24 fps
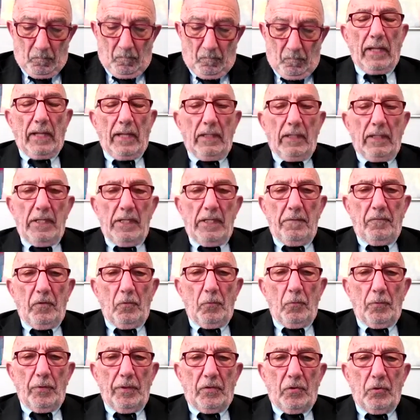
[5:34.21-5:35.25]
I leave
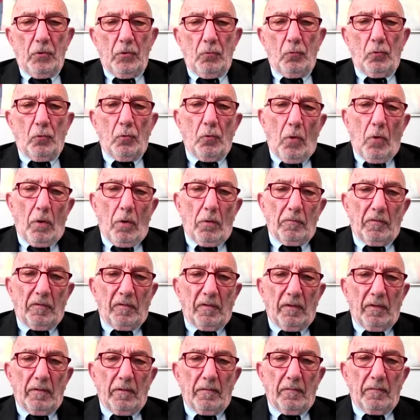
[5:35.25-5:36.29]
you with two quotes
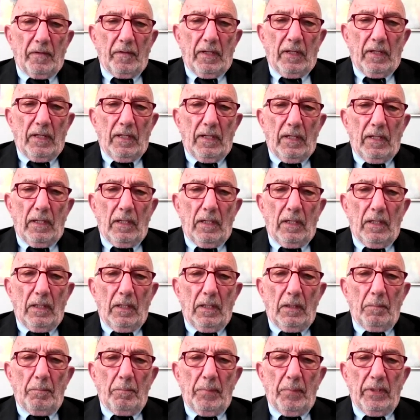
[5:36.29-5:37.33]
of
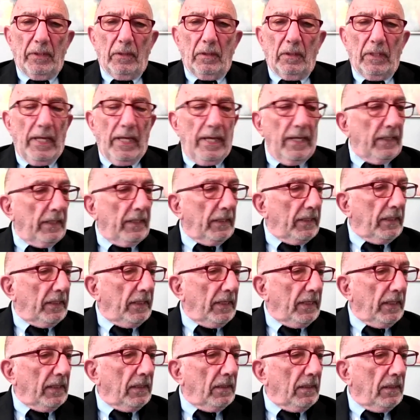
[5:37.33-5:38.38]
Bill
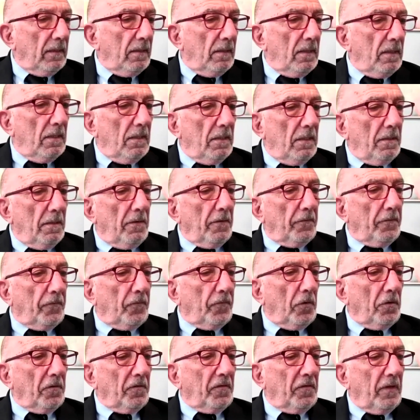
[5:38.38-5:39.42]
Enneking. The
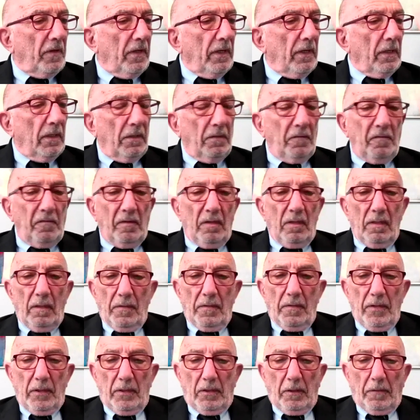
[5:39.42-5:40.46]
first is,
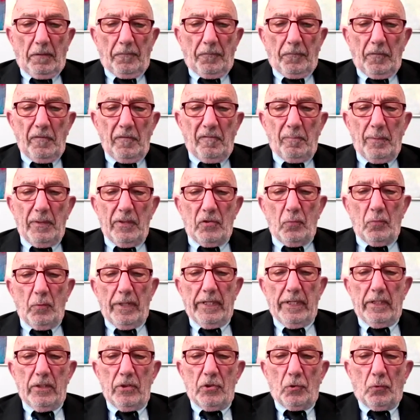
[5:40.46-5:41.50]
the difference
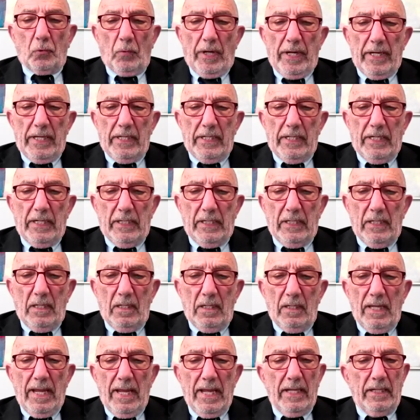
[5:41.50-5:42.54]
between training
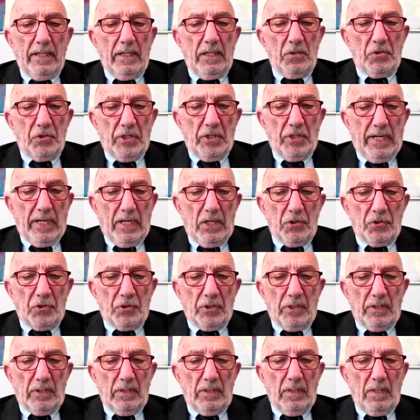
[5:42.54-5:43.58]
and
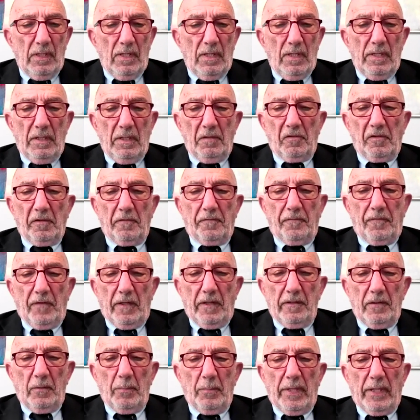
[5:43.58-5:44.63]
education is a
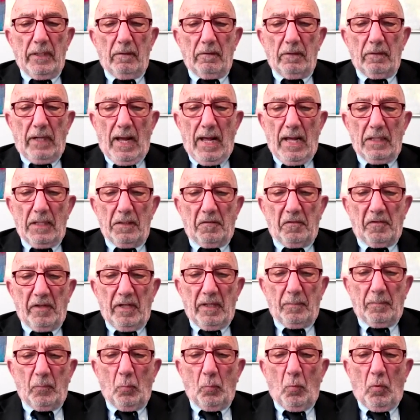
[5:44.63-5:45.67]
fundamental
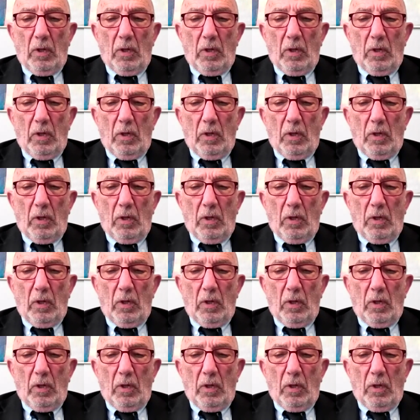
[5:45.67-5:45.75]
concept